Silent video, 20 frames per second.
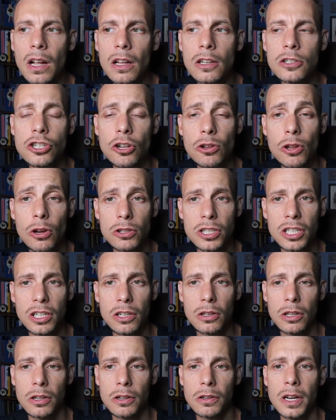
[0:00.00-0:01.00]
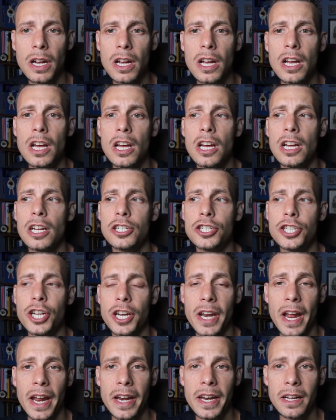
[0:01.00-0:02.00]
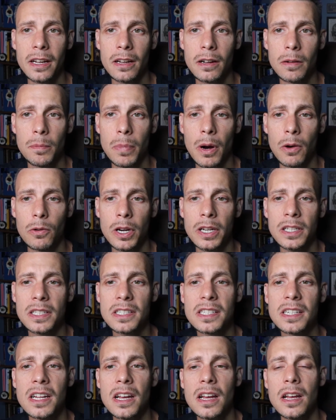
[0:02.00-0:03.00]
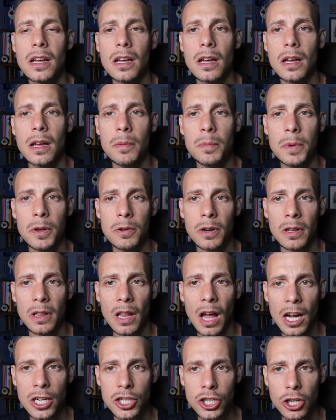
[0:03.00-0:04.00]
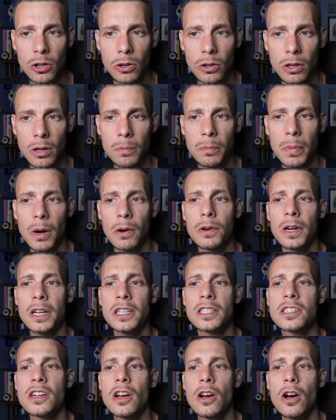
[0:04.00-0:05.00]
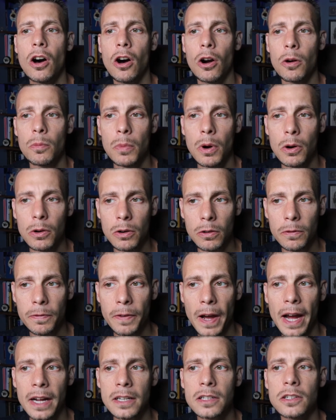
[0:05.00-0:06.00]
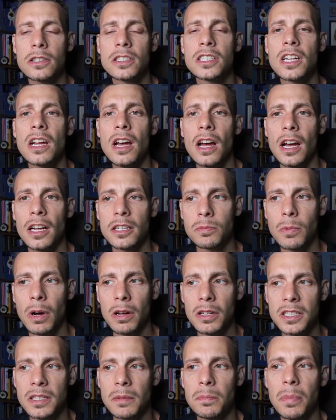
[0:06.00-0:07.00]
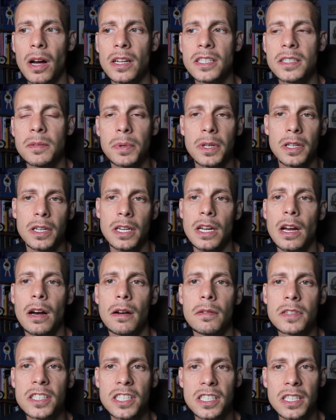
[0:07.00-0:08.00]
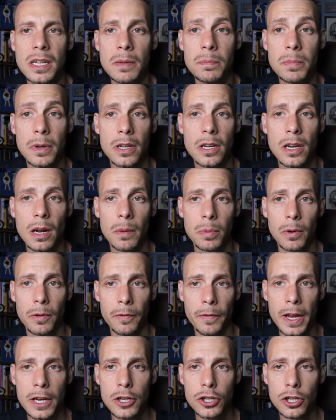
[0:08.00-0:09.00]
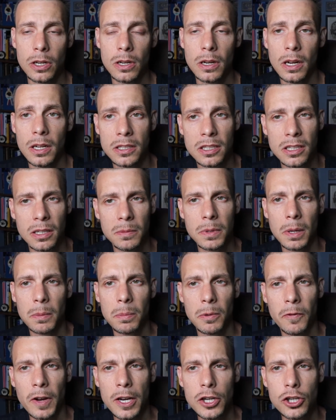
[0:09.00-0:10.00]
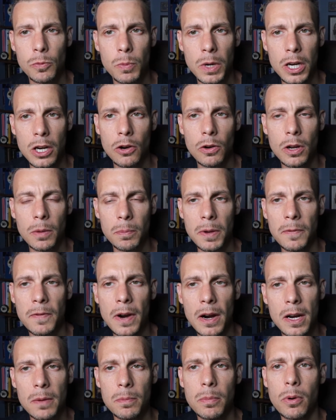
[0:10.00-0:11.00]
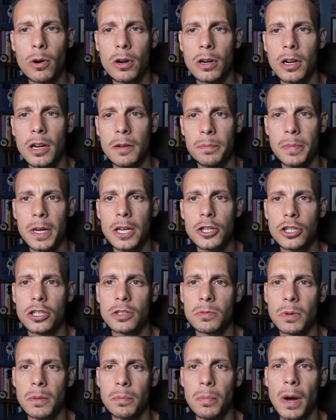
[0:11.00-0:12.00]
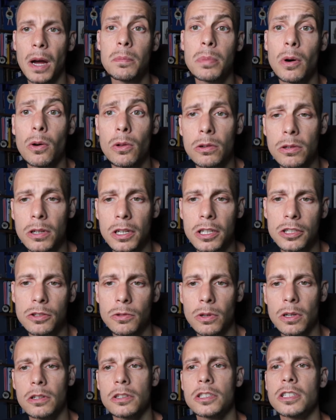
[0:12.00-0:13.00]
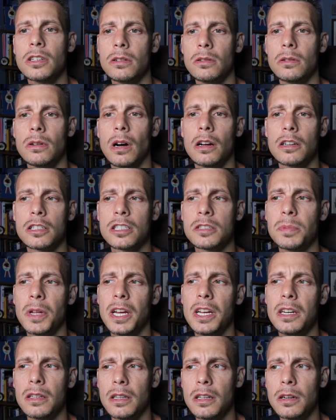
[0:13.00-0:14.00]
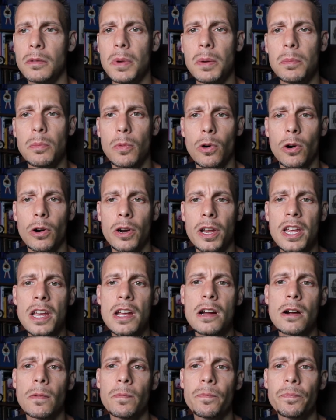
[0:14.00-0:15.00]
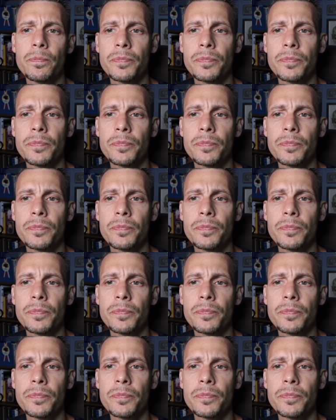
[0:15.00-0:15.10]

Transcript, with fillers: So those include genetic components, immunological components, hormonal factors, as well as the possibility of sleep deprivation. And sleep deprivation, we know, can be very important in patients with bipolar disorder. So I'll explain a little bit more here.